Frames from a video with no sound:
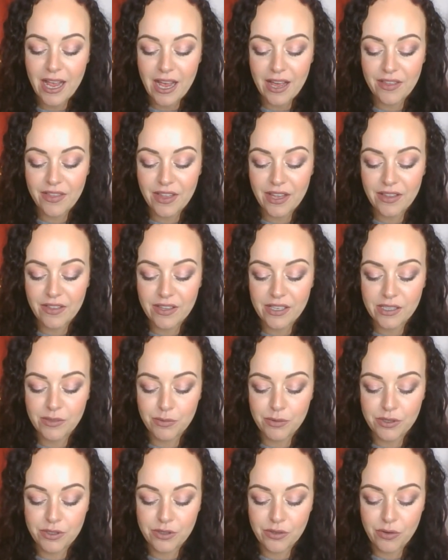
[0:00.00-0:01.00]
I think this
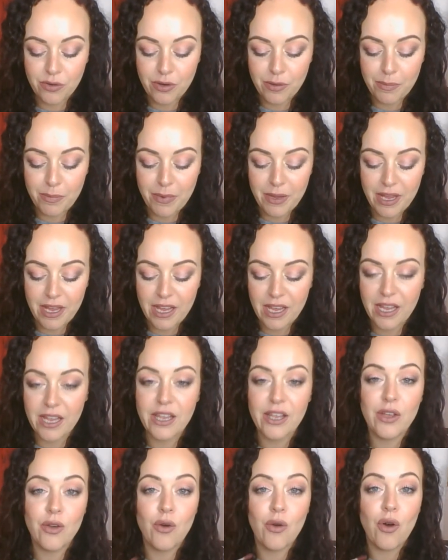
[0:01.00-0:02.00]
would sort of
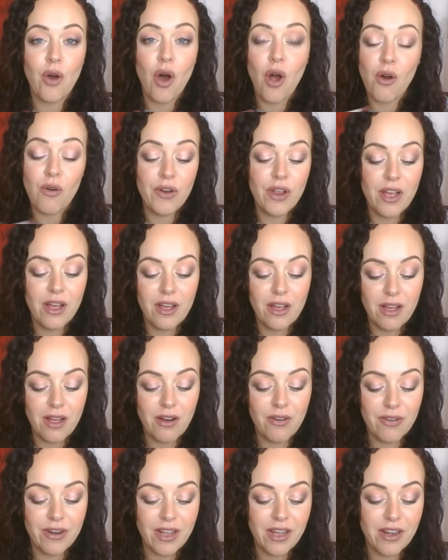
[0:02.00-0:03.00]
be your
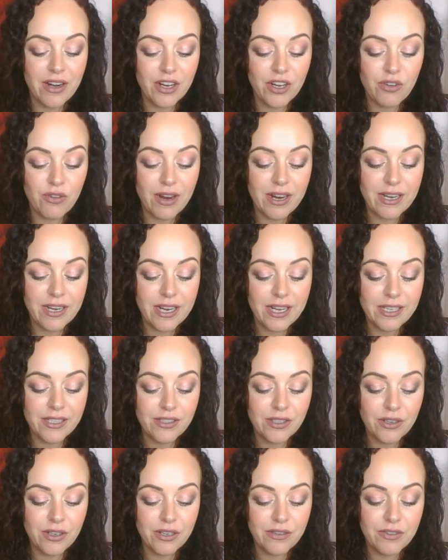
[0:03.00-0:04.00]
Ariana Grande
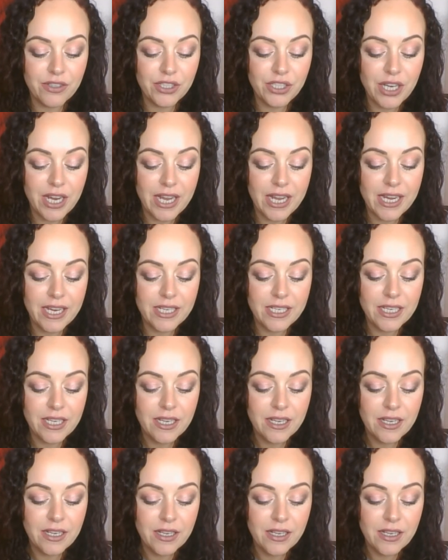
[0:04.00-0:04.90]
sort of a shade.